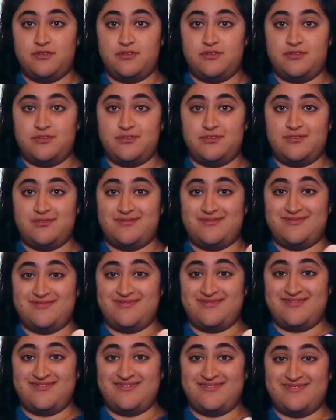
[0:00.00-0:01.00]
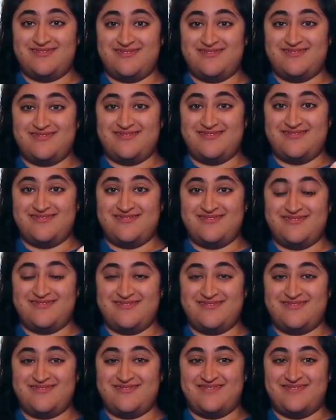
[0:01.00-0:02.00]

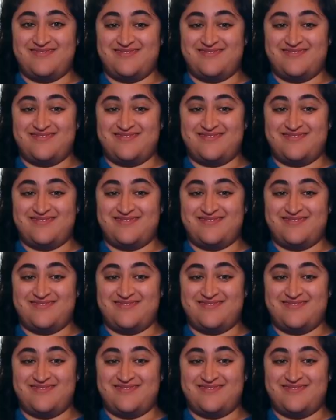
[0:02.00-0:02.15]
No one is speaking in this clip.